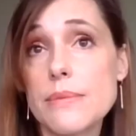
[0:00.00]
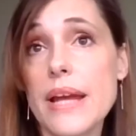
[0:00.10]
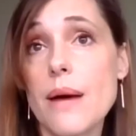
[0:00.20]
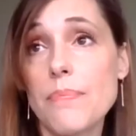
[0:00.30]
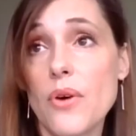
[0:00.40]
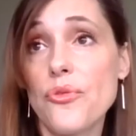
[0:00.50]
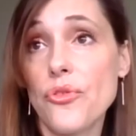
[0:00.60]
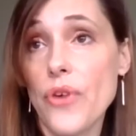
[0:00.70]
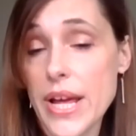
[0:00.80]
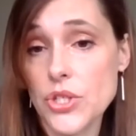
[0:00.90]
is made up of
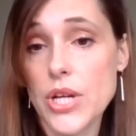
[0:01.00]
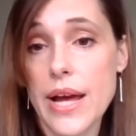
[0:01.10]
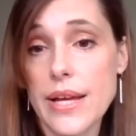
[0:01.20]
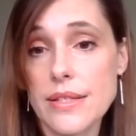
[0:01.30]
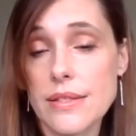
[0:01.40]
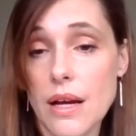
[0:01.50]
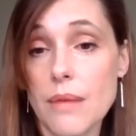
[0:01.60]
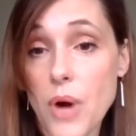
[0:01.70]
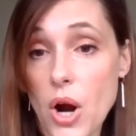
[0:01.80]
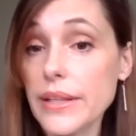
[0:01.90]
franchise,
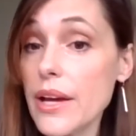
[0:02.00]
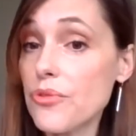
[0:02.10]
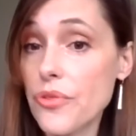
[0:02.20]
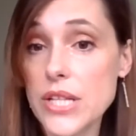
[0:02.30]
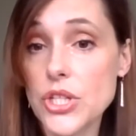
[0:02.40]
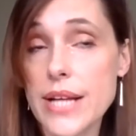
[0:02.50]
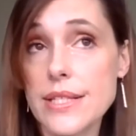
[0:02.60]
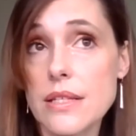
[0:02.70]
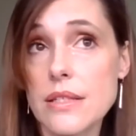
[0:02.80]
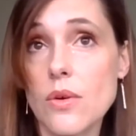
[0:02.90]
um, partly of
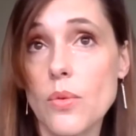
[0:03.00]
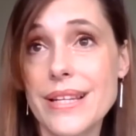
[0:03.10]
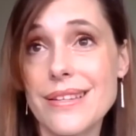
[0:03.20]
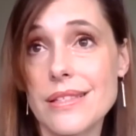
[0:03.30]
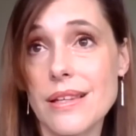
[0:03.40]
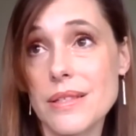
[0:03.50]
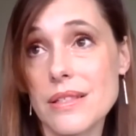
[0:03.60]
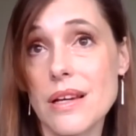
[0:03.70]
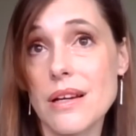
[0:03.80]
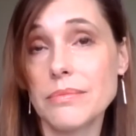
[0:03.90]
franchisees to the Wendy's
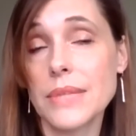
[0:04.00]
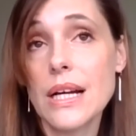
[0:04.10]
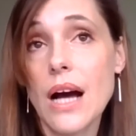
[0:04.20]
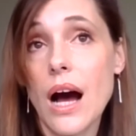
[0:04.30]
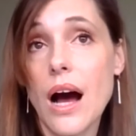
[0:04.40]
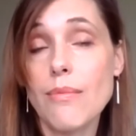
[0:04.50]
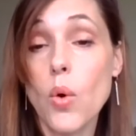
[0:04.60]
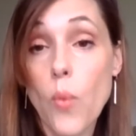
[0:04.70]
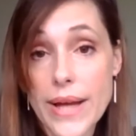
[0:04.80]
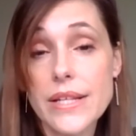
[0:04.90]
system,
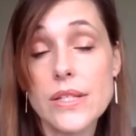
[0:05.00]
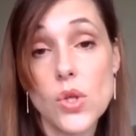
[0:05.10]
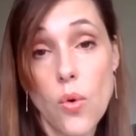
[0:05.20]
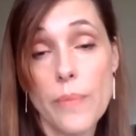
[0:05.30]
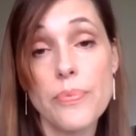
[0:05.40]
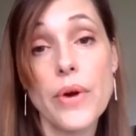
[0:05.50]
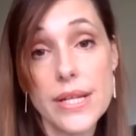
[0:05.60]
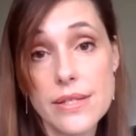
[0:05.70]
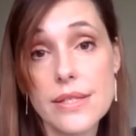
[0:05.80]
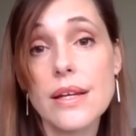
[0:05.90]
um, Wendy's
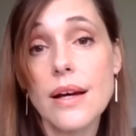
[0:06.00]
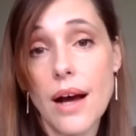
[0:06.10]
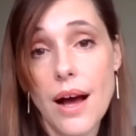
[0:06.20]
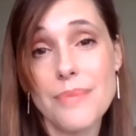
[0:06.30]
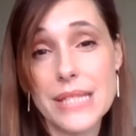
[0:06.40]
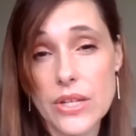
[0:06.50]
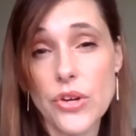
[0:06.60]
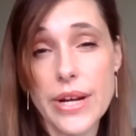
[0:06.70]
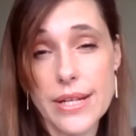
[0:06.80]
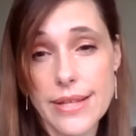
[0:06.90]
corporate um,
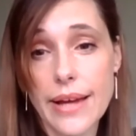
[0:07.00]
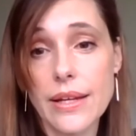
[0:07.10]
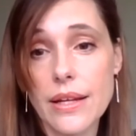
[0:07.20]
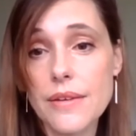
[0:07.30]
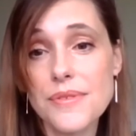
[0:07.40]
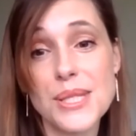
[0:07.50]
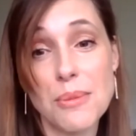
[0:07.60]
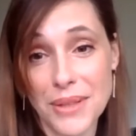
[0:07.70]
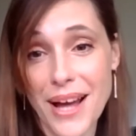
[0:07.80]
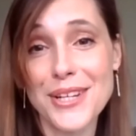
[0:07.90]
senior executives,
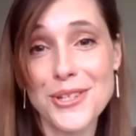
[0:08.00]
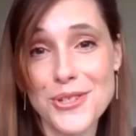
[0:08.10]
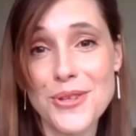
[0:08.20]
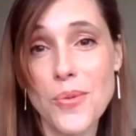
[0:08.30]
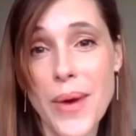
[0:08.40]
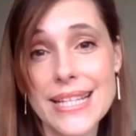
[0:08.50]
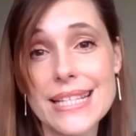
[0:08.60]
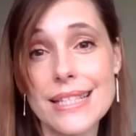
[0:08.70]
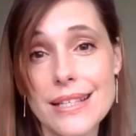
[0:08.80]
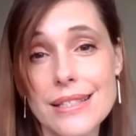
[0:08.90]
suppliers to the
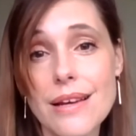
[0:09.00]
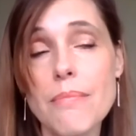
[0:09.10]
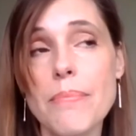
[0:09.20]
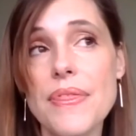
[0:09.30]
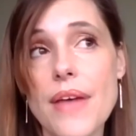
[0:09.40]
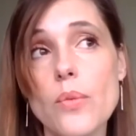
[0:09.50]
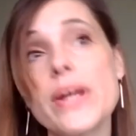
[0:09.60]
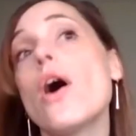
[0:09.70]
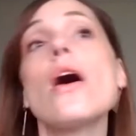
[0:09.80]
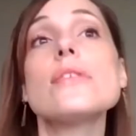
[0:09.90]
Wendy's system, but then
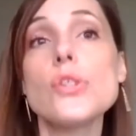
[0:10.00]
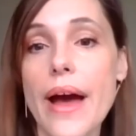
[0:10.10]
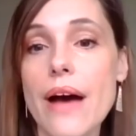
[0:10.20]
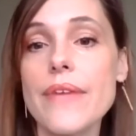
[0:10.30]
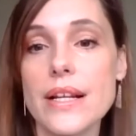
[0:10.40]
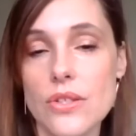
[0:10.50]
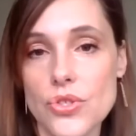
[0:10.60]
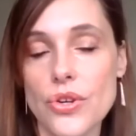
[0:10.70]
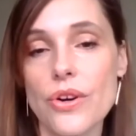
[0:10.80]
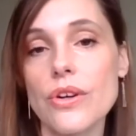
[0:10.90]
we also have
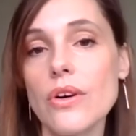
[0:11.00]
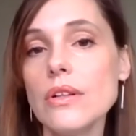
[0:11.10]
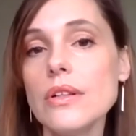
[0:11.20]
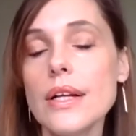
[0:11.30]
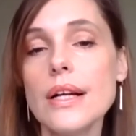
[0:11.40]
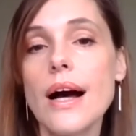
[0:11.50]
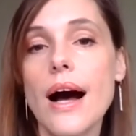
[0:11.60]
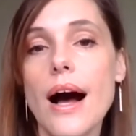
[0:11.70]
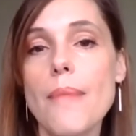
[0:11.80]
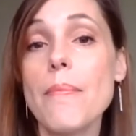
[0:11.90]
external
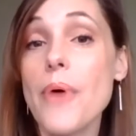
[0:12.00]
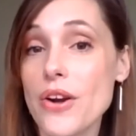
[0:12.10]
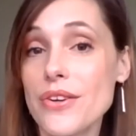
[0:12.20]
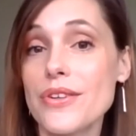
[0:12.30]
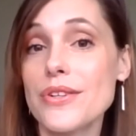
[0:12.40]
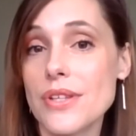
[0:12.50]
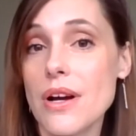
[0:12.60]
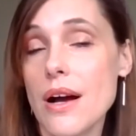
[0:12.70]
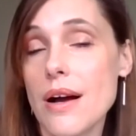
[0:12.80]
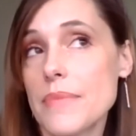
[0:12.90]
um, partners,
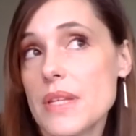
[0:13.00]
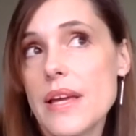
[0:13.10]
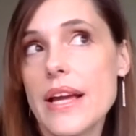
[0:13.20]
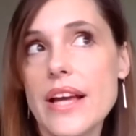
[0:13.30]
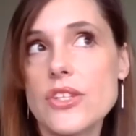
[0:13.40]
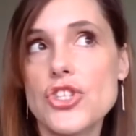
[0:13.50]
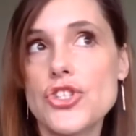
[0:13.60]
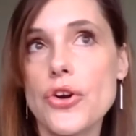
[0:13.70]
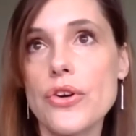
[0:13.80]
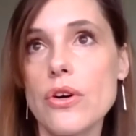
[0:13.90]
um,
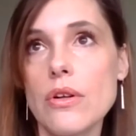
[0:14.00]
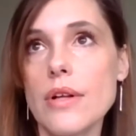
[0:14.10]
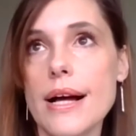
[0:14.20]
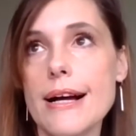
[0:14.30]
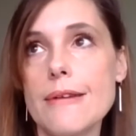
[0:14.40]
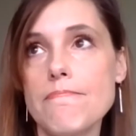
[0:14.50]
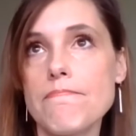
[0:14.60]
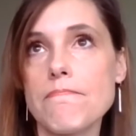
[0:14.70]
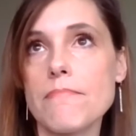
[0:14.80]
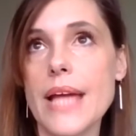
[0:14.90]
external um,